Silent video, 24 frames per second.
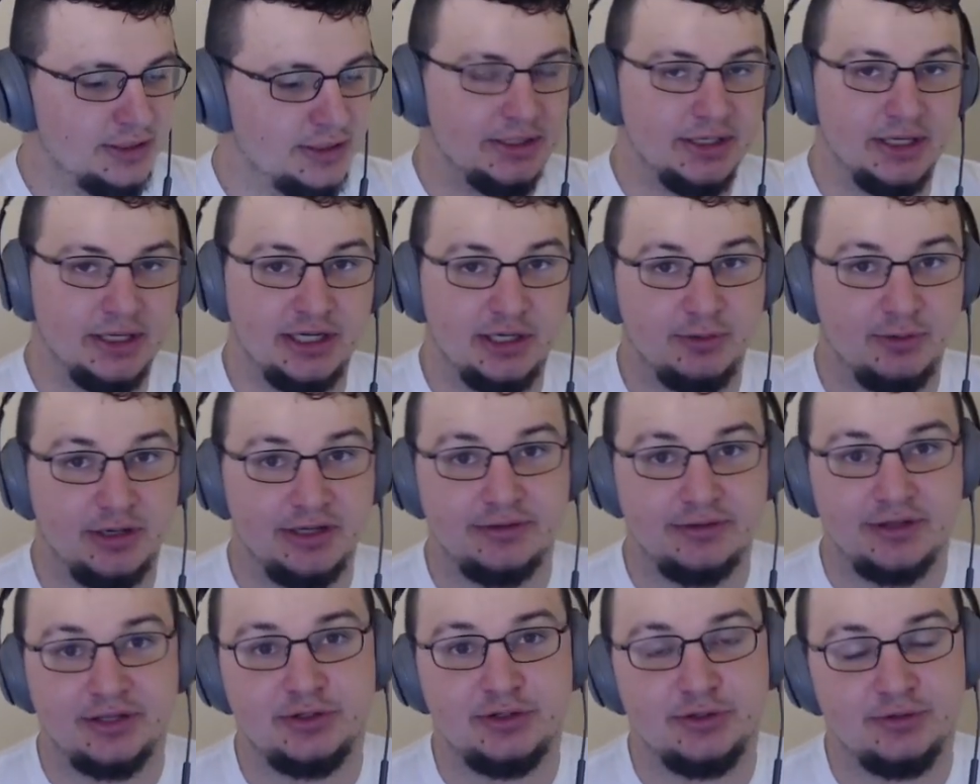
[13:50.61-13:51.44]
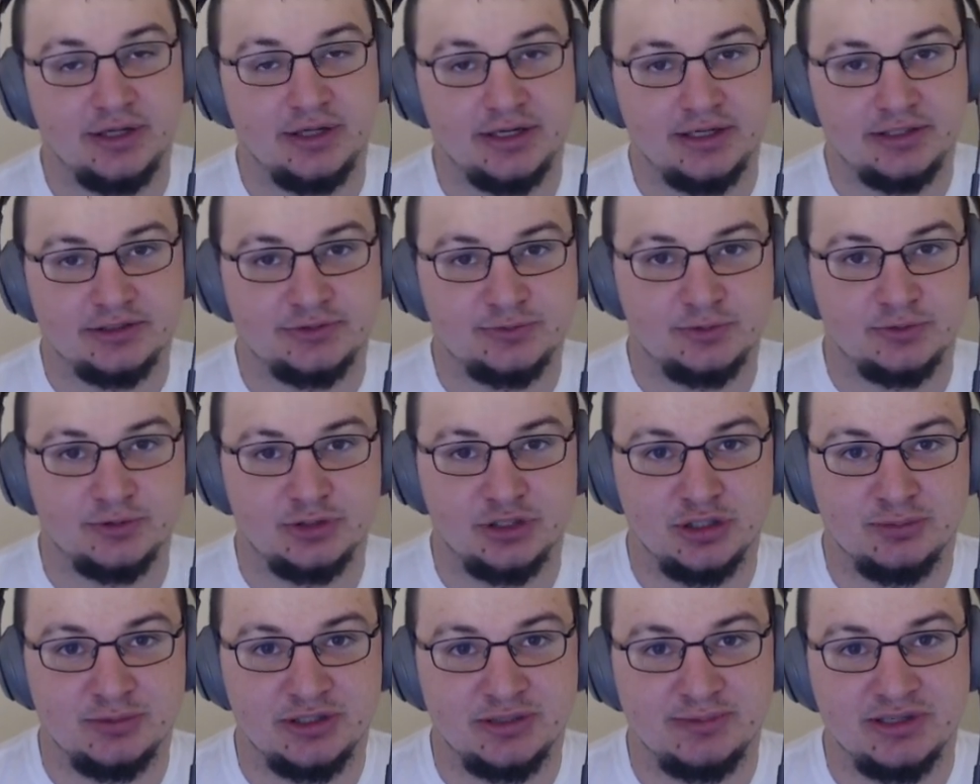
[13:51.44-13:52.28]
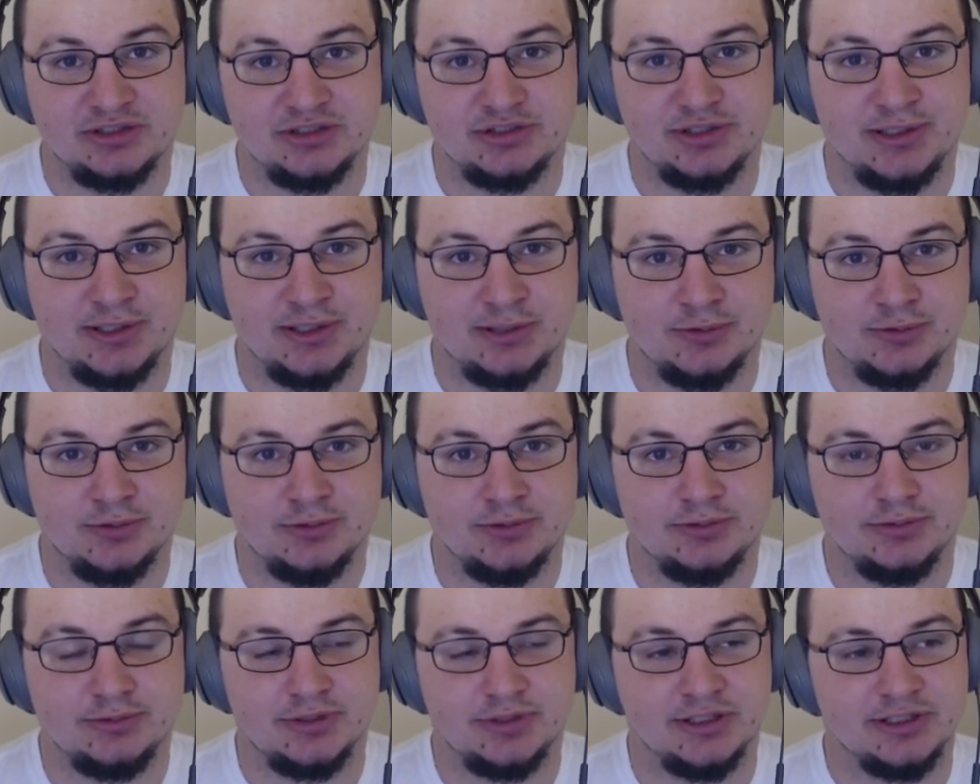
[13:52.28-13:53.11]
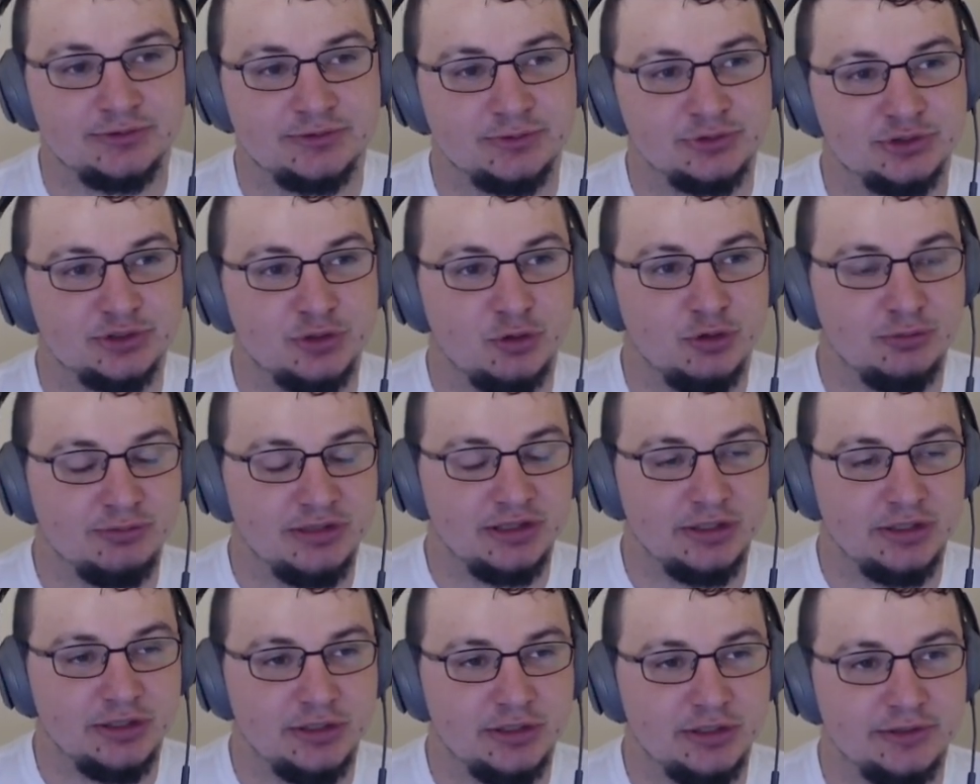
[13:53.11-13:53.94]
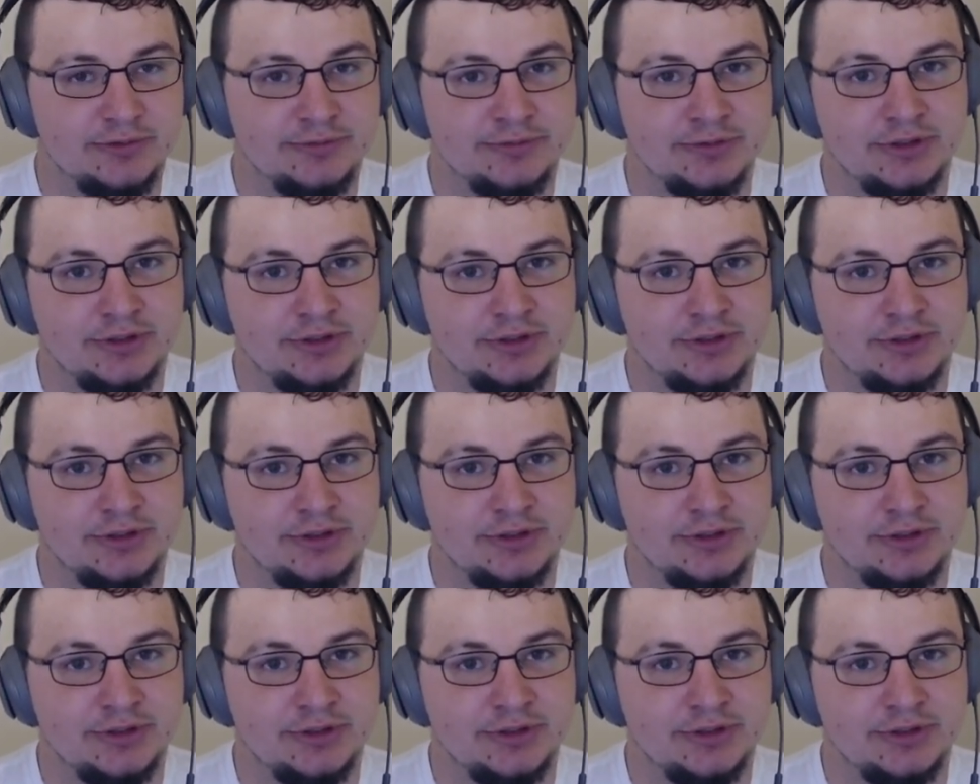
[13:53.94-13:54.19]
Anyway, thank you guys for coming to my channel. Thanks for showing me love.